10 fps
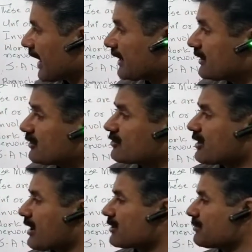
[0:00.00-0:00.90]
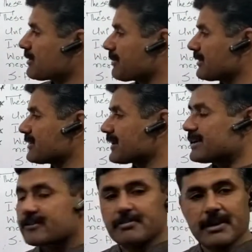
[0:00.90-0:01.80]
And each sarcomer
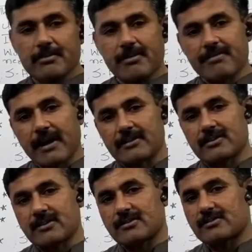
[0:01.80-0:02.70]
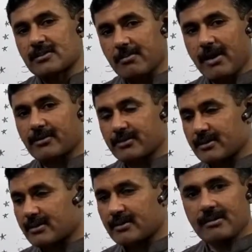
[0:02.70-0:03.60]
basically is made up of actins and
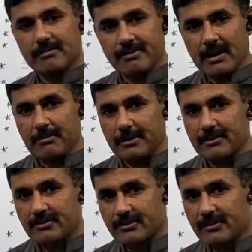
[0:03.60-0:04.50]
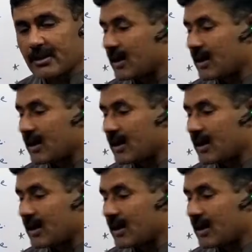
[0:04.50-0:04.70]
myosin filaments.